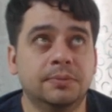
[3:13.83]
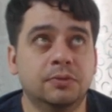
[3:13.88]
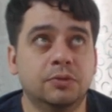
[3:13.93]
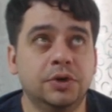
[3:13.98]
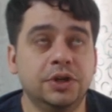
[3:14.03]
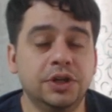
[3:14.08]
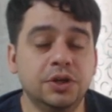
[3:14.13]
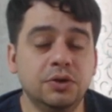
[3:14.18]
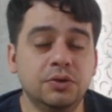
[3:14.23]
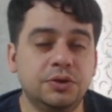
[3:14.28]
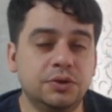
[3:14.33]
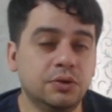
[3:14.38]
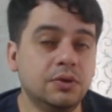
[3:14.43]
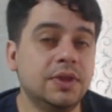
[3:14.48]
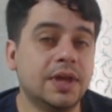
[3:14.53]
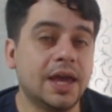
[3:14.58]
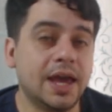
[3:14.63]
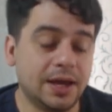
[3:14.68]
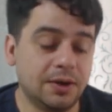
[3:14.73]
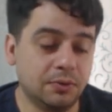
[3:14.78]
when you do
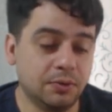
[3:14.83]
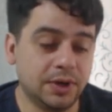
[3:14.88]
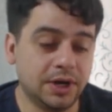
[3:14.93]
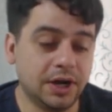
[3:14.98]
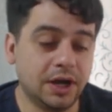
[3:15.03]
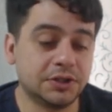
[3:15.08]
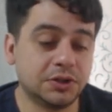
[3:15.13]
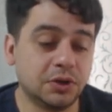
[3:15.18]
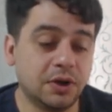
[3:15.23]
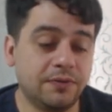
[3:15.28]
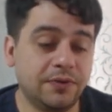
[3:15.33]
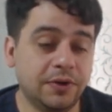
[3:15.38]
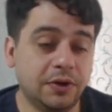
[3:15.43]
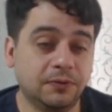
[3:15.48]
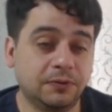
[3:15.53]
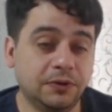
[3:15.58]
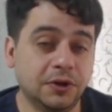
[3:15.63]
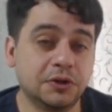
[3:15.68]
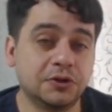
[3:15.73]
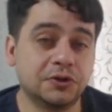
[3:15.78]
that, what also I
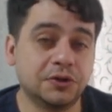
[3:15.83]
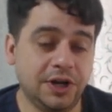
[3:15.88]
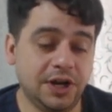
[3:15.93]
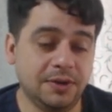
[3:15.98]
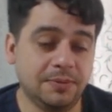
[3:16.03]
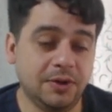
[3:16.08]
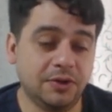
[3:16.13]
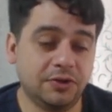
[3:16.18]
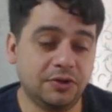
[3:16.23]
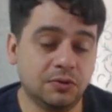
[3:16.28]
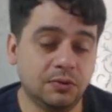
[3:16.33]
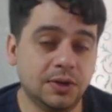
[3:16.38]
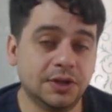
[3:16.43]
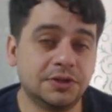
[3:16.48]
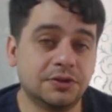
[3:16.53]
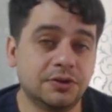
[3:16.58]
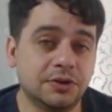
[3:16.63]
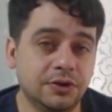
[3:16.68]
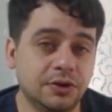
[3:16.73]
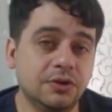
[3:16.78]
found frustrating about the
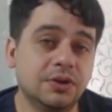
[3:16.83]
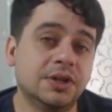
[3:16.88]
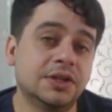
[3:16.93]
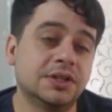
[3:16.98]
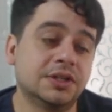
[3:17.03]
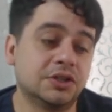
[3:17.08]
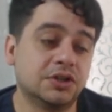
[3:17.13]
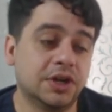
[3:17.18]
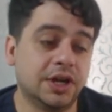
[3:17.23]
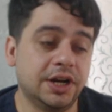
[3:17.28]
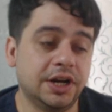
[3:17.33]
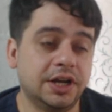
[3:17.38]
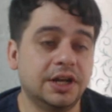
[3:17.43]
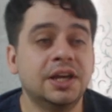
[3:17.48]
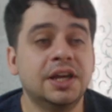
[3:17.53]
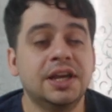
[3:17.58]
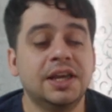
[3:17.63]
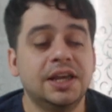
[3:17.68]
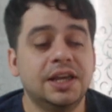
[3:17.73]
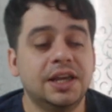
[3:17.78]
Western Unions in China
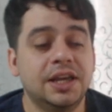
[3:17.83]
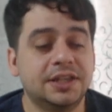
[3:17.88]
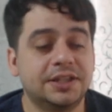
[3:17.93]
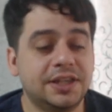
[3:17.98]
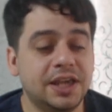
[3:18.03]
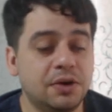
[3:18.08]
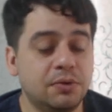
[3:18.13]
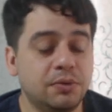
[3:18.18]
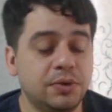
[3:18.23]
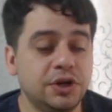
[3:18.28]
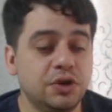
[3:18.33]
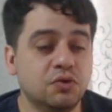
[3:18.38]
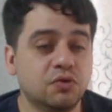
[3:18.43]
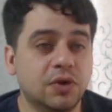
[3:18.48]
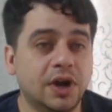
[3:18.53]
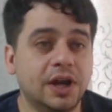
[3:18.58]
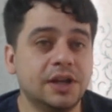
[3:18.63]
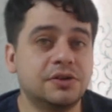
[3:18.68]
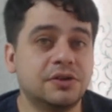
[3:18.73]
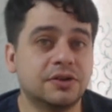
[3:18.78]
is that when you
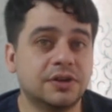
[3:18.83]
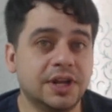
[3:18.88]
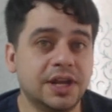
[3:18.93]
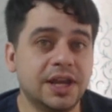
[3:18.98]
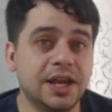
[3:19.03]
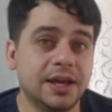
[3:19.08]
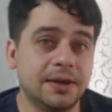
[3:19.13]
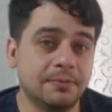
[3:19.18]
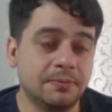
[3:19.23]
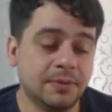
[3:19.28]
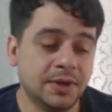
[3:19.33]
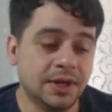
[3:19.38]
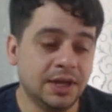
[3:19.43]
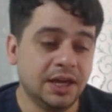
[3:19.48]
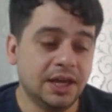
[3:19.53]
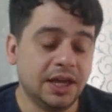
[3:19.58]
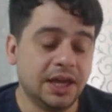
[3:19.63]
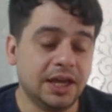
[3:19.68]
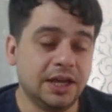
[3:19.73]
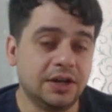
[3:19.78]
write your name
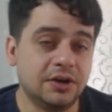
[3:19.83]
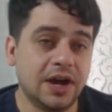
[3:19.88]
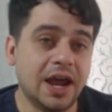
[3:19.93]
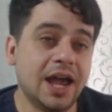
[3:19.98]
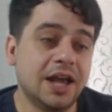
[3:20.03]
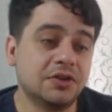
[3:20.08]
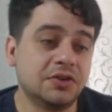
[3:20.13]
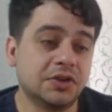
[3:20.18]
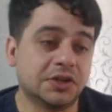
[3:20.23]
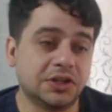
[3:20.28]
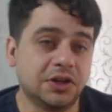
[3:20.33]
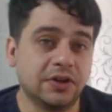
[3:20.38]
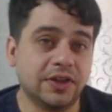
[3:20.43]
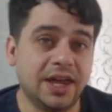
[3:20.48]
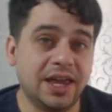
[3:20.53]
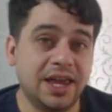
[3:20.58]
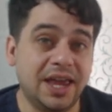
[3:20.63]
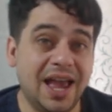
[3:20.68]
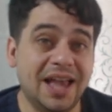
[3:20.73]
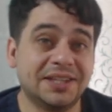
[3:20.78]
and your address and all
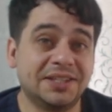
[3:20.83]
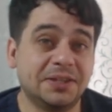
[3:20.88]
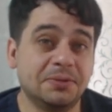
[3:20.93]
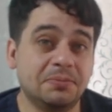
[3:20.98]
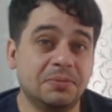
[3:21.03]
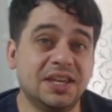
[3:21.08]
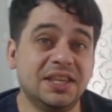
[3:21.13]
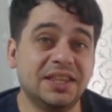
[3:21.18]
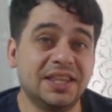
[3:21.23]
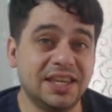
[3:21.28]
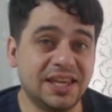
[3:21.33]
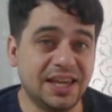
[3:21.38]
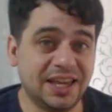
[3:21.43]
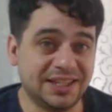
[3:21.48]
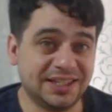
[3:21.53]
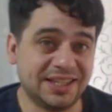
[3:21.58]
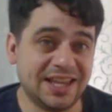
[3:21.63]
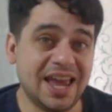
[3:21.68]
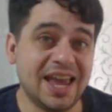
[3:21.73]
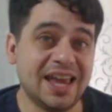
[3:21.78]
that, it has to be the
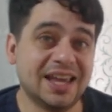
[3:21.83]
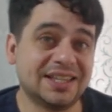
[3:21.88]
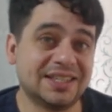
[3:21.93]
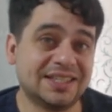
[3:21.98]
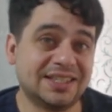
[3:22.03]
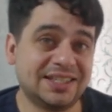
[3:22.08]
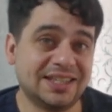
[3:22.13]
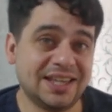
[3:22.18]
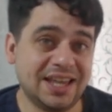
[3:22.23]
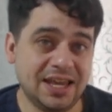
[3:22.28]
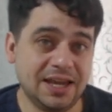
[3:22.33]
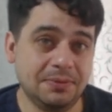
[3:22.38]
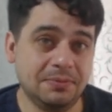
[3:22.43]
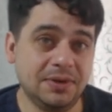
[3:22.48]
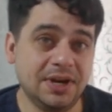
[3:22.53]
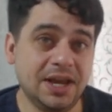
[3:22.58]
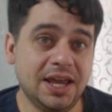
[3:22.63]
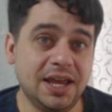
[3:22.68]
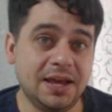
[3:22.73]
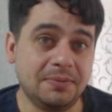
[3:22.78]
exact same
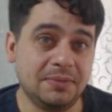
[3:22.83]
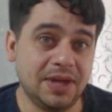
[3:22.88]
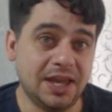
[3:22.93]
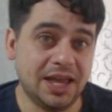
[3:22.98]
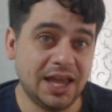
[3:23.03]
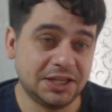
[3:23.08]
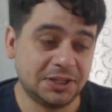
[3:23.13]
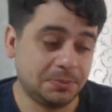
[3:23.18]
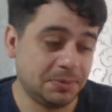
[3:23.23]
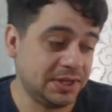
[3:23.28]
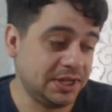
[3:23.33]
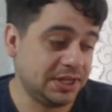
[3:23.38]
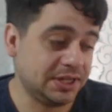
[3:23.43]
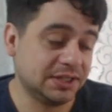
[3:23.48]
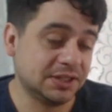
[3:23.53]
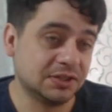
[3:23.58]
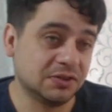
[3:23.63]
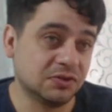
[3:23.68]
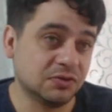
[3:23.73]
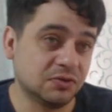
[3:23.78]
name. It has to be
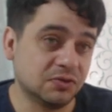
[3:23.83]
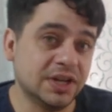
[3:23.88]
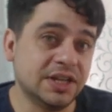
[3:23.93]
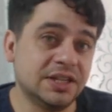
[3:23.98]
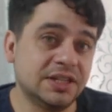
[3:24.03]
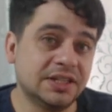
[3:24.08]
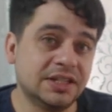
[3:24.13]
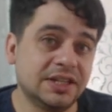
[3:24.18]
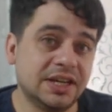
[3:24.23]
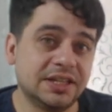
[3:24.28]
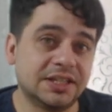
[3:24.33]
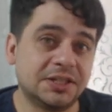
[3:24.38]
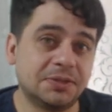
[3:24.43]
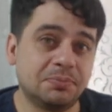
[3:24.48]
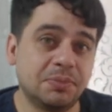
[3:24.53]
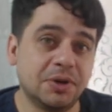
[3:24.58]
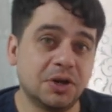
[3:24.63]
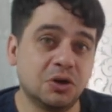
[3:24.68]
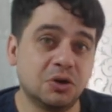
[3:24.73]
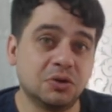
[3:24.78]
written and
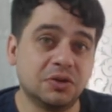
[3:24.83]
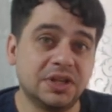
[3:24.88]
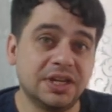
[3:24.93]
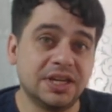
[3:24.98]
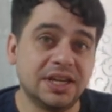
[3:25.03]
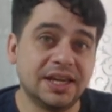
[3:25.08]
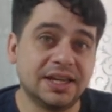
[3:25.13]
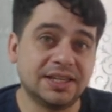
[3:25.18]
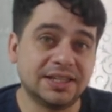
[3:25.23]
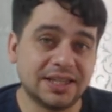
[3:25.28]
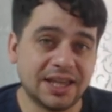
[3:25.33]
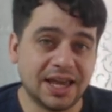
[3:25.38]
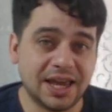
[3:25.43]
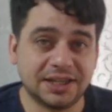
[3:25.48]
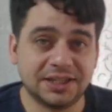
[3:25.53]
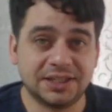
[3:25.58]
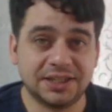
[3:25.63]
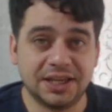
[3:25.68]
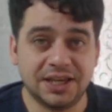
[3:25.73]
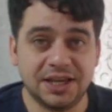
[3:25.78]
spelled the
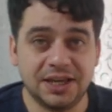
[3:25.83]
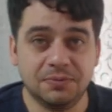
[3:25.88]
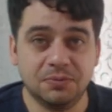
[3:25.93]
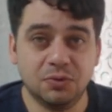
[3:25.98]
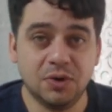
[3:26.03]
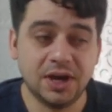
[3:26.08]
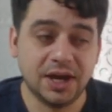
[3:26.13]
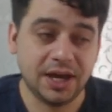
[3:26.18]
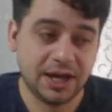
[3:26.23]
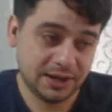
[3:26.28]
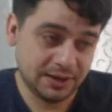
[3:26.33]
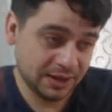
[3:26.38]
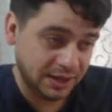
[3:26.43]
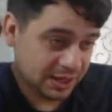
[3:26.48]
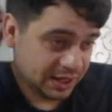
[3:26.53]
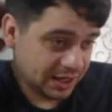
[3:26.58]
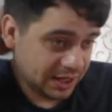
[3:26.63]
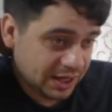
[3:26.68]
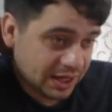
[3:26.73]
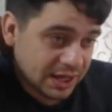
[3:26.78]
exact same way.
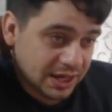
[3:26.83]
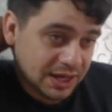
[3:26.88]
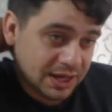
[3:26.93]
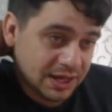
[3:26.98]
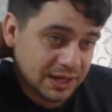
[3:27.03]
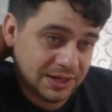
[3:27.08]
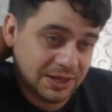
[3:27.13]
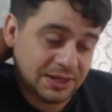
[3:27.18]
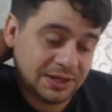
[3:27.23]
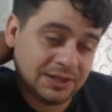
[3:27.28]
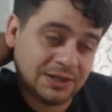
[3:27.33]
Uh,